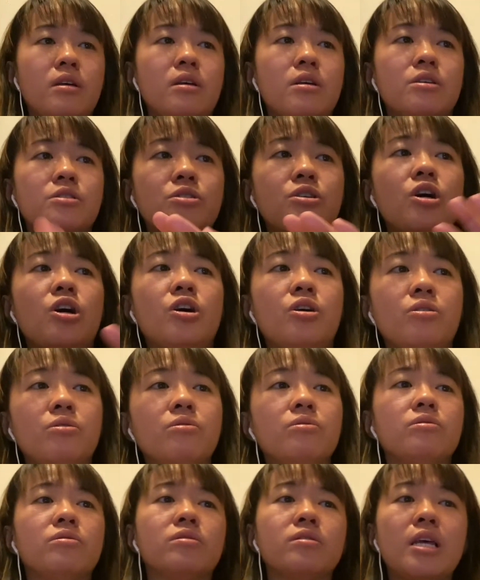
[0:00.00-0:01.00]

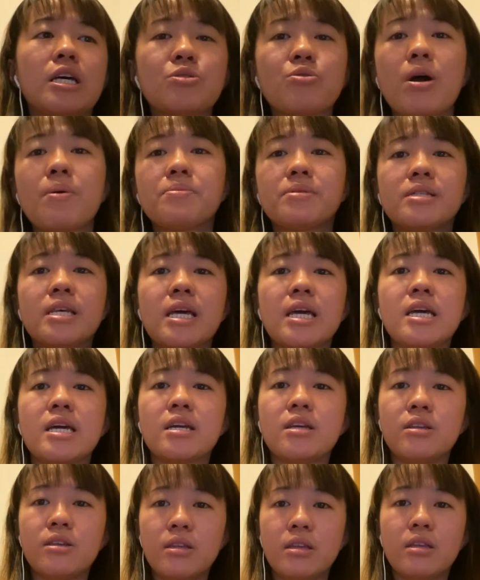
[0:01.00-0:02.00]
So that's why I'm
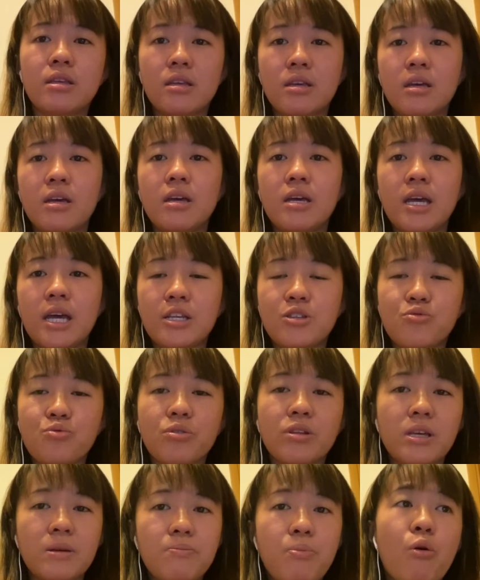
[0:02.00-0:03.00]
saying it's
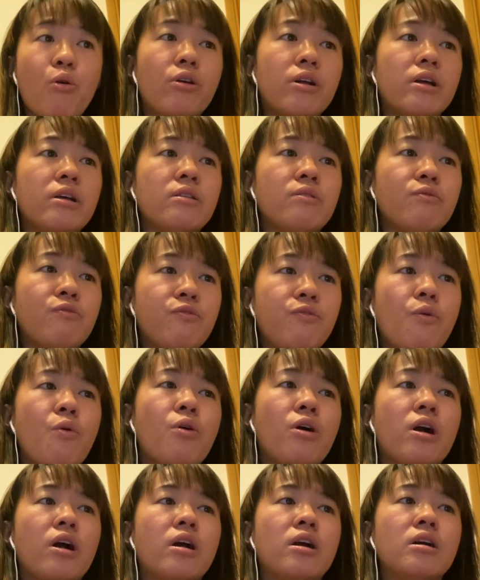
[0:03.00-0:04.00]
really important
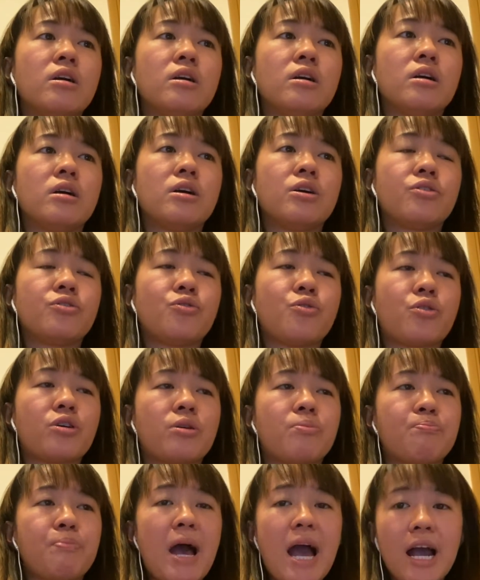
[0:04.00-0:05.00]
for your
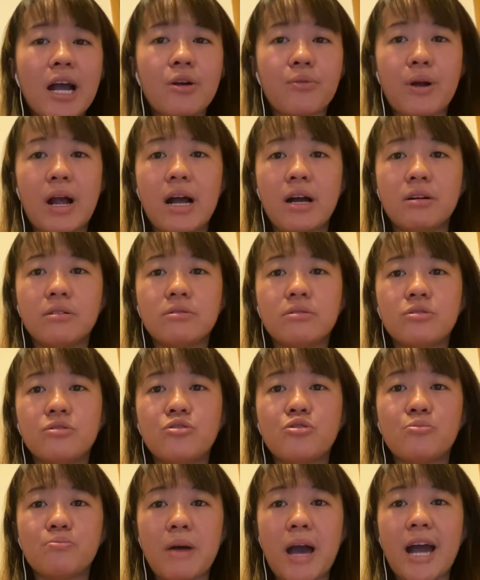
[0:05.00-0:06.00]
background
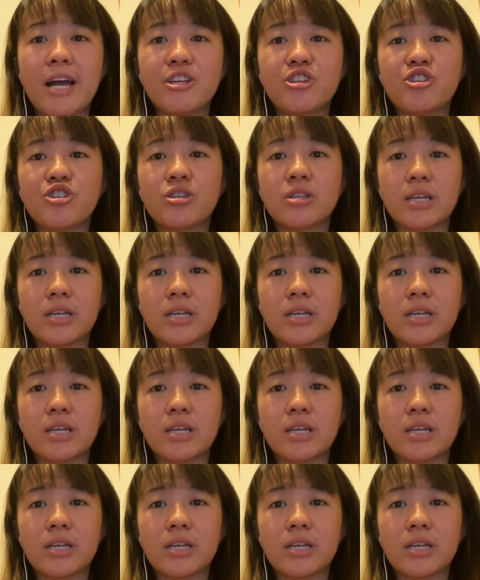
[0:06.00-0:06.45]
to match the